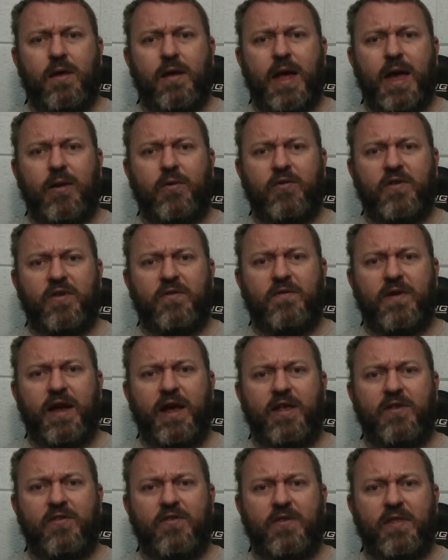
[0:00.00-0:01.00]
I was
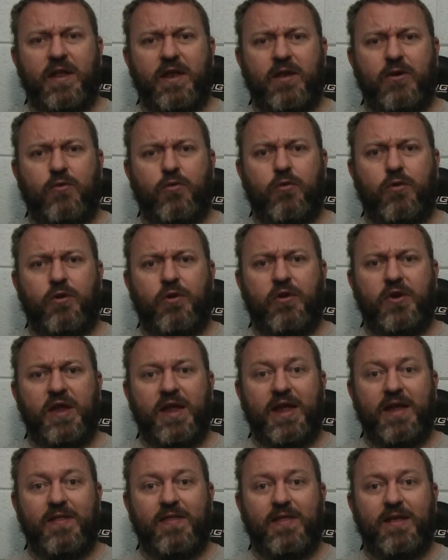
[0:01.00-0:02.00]
advised that in order to
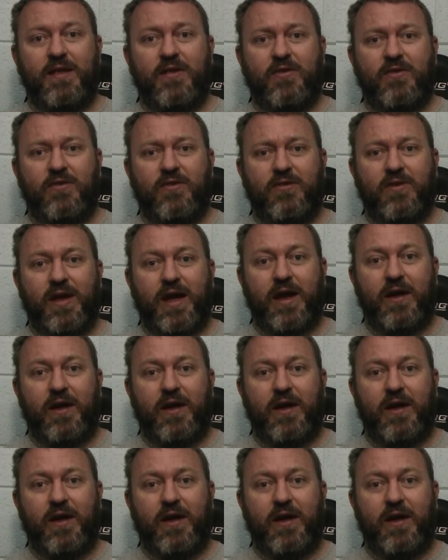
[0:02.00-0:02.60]
get this,